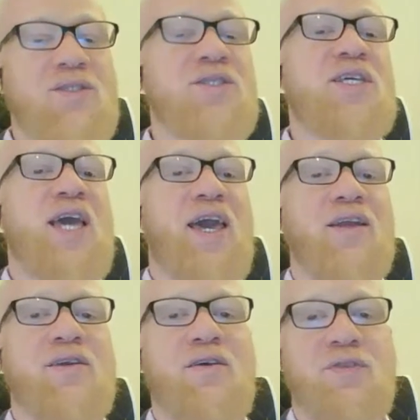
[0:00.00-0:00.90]
This is the
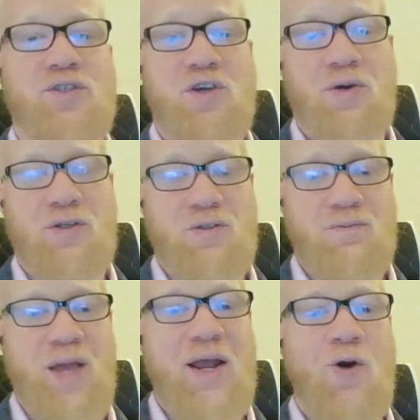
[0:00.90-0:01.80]
end of the
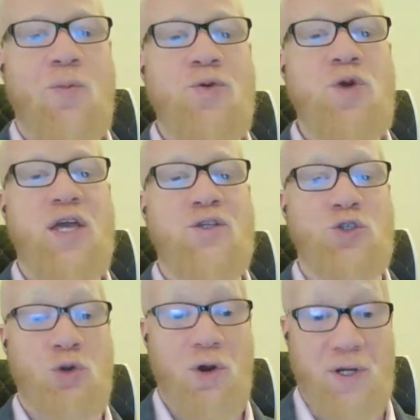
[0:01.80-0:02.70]
series, and I hope you
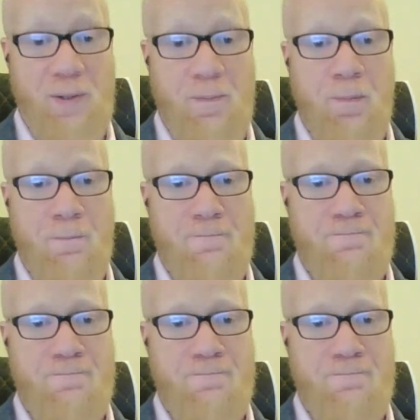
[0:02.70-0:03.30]
enjoyed it.